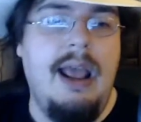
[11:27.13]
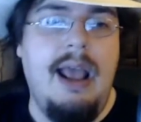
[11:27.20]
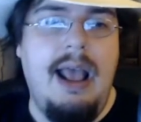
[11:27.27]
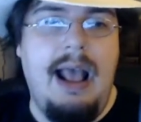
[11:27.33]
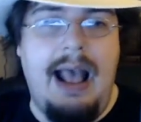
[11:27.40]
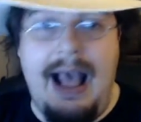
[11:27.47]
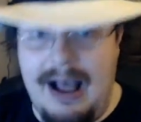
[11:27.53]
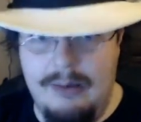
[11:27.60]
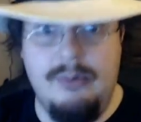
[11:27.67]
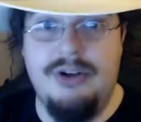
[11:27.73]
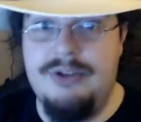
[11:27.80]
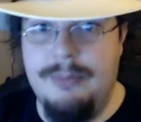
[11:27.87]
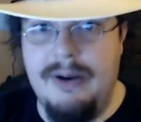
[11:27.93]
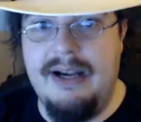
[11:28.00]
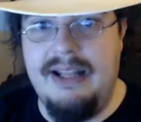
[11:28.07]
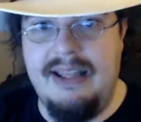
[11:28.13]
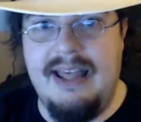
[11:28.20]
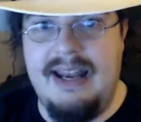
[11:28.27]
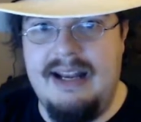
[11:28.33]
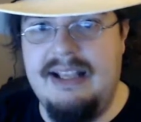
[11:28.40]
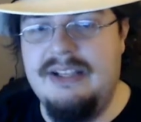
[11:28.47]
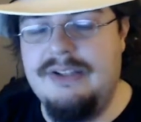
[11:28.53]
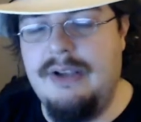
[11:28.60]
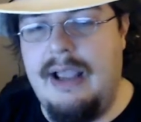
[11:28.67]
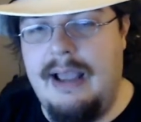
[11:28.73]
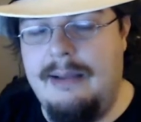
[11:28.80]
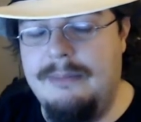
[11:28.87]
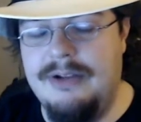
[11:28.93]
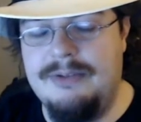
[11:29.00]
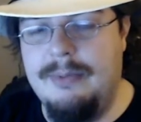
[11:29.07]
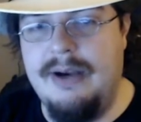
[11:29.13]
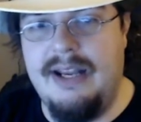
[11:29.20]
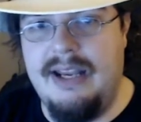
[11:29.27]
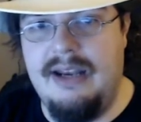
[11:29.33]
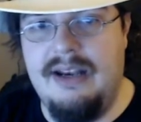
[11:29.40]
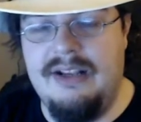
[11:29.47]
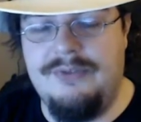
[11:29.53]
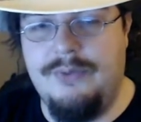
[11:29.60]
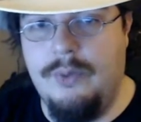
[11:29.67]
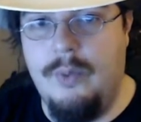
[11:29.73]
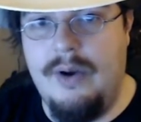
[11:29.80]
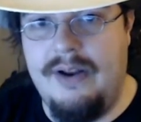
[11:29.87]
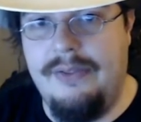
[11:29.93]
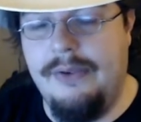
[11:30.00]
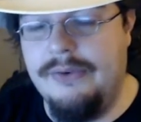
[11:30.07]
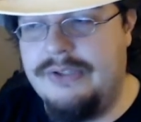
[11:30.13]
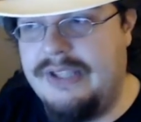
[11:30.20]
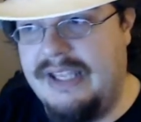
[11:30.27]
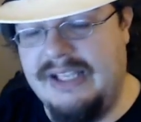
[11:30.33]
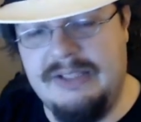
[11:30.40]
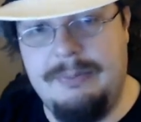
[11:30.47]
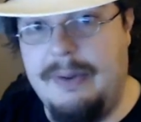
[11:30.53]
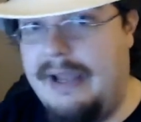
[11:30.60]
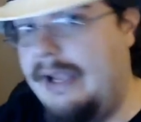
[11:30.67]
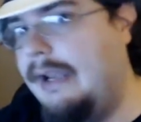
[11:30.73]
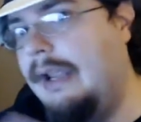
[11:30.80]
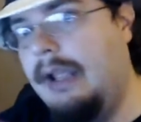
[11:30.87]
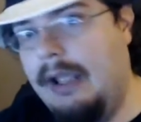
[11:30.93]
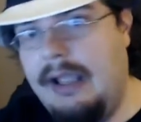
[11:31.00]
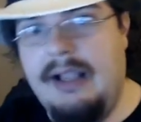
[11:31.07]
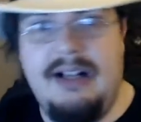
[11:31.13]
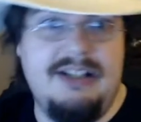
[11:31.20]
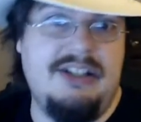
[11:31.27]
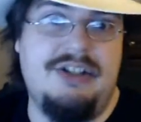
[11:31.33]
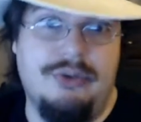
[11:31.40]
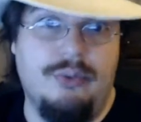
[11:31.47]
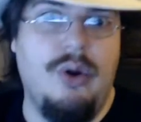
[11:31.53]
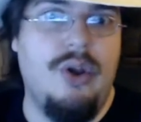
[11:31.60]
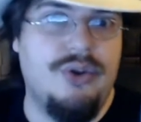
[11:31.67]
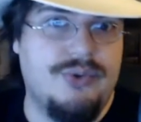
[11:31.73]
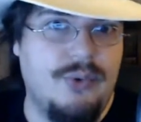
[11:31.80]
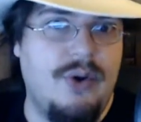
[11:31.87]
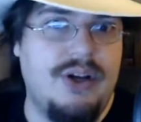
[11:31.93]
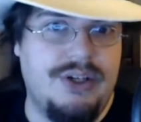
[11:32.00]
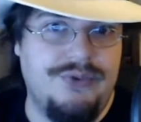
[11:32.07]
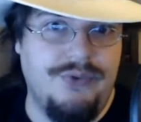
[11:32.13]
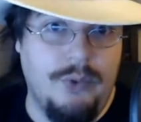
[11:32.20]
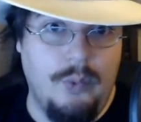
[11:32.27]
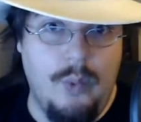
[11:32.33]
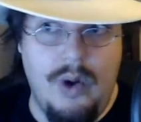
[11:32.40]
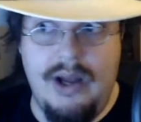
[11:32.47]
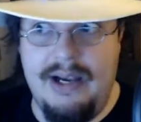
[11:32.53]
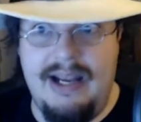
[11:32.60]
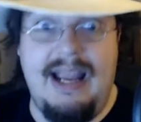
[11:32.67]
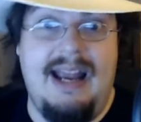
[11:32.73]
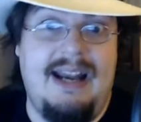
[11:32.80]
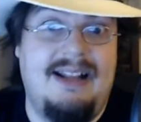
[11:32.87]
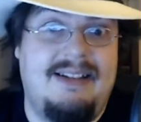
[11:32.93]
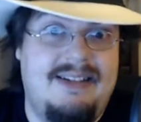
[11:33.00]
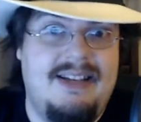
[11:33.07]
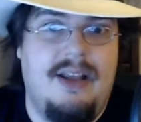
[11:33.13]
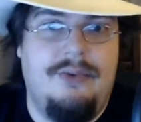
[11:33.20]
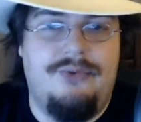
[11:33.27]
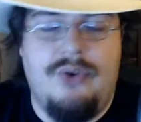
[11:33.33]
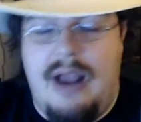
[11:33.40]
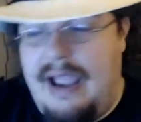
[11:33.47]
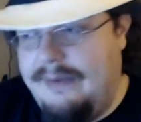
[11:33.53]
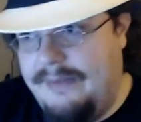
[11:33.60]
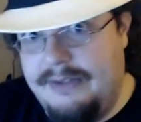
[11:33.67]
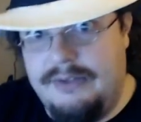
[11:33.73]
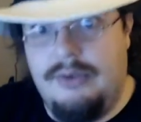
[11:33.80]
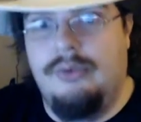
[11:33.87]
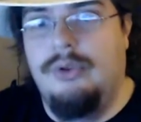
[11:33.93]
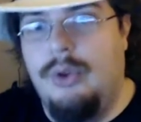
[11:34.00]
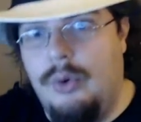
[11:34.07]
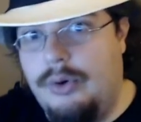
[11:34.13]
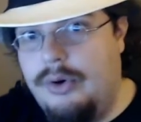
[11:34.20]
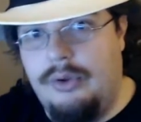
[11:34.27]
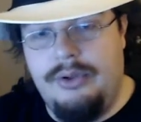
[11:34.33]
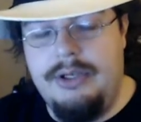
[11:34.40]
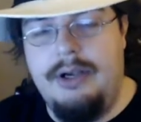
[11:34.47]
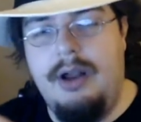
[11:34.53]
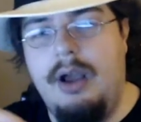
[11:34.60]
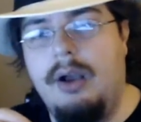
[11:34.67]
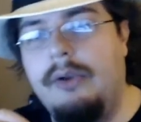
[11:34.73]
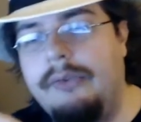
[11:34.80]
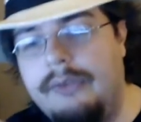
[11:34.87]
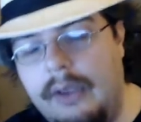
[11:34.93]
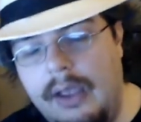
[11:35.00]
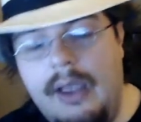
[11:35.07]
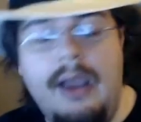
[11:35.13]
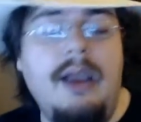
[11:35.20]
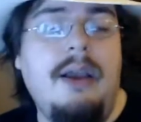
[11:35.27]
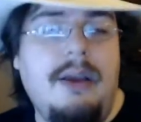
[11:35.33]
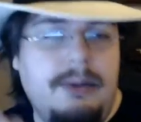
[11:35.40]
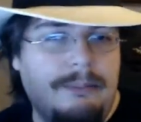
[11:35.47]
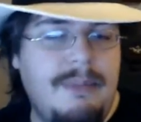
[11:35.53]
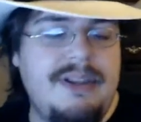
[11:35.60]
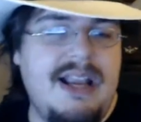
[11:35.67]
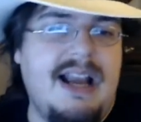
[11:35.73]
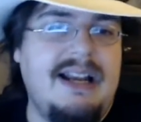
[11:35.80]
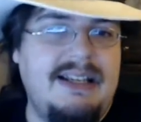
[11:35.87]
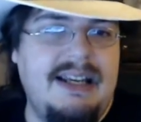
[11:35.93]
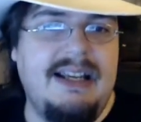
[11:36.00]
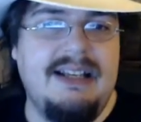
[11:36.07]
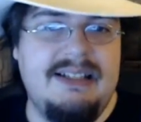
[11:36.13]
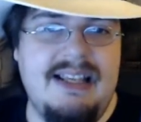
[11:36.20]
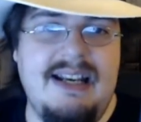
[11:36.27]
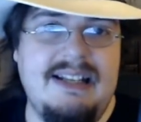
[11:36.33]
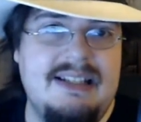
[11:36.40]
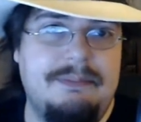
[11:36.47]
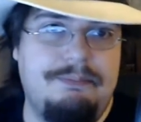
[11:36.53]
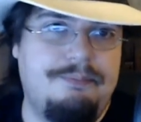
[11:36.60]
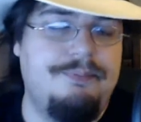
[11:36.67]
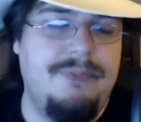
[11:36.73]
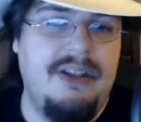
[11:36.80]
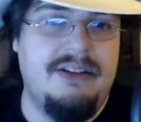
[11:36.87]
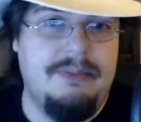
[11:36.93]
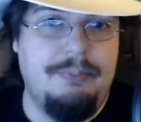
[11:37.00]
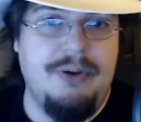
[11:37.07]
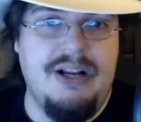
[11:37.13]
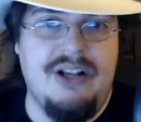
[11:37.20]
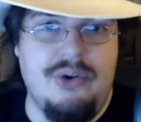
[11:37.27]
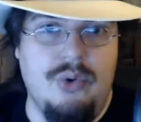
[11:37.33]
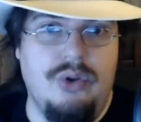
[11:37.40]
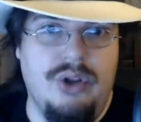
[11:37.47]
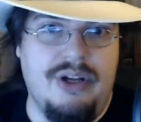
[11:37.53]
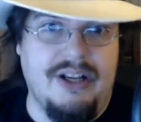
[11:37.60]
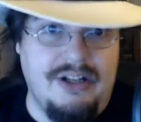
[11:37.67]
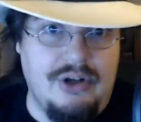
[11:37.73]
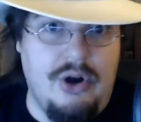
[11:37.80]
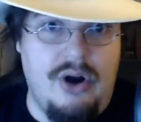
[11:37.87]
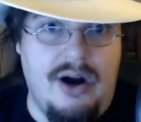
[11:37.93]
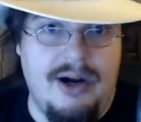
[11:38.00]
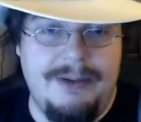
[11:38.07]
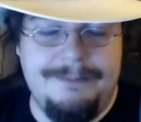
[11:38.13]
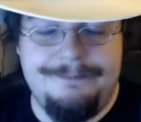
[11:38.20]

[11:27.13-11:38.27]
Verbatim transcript: how much money that is, how much money it is for one of those things. But because it's a Rolls Royce for one, and it's self-driving, so Lord only knows. But the idea is that it's a it's a pretty cool looking car.